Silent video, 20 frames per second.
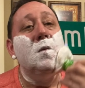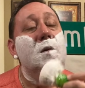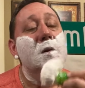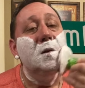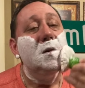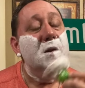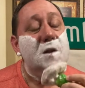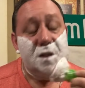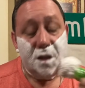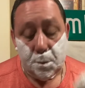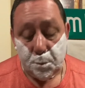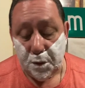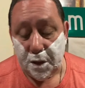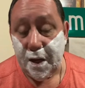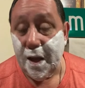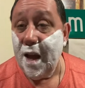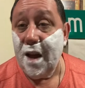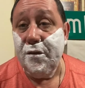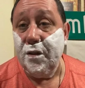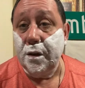simply
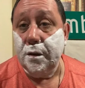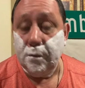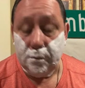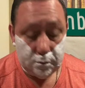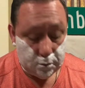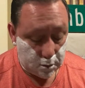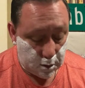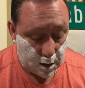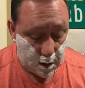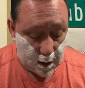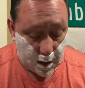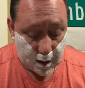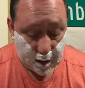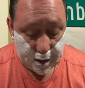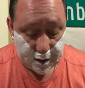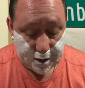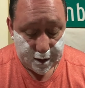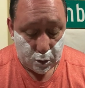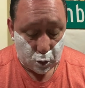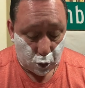Heaven,
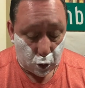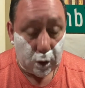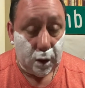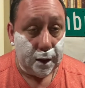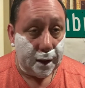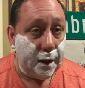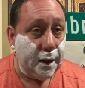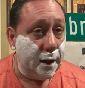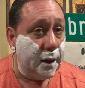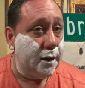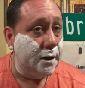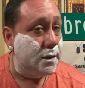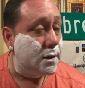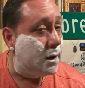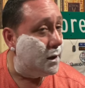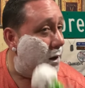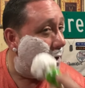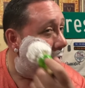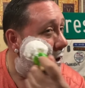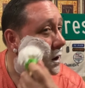because it really is.
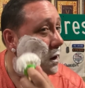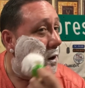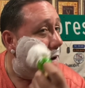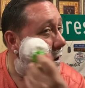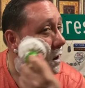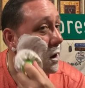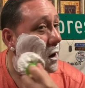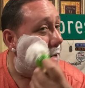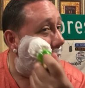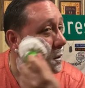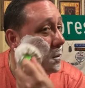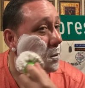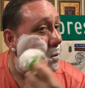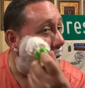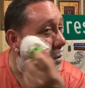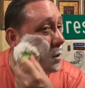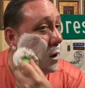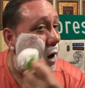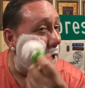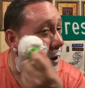
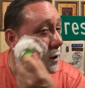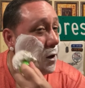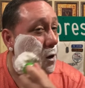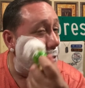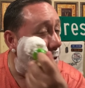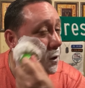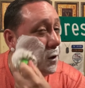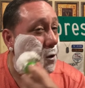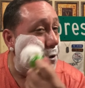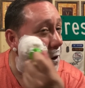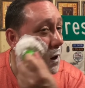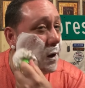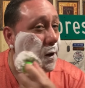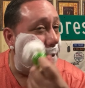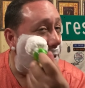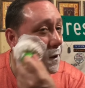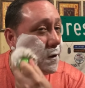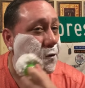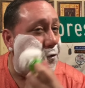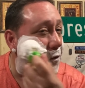
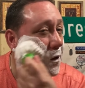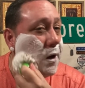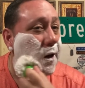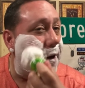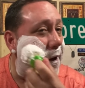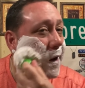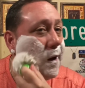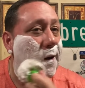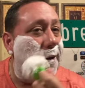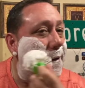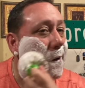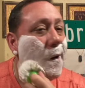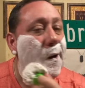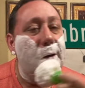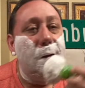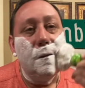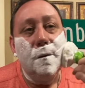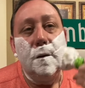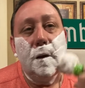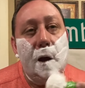It's funny,
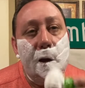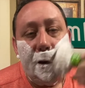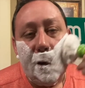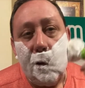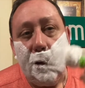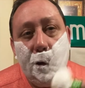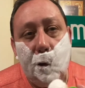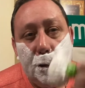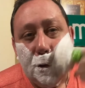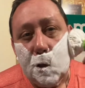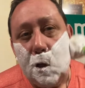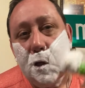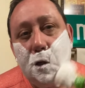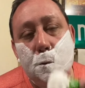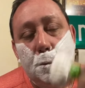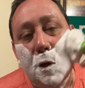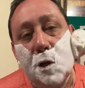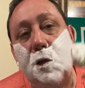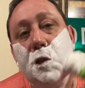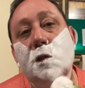I don't use it as
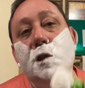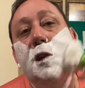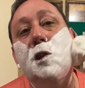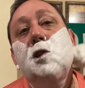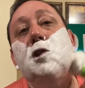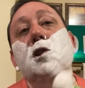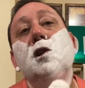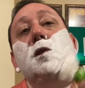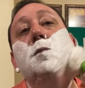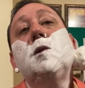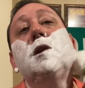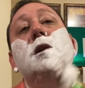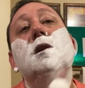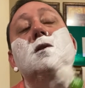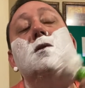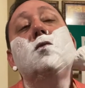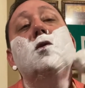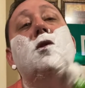much as I should, because with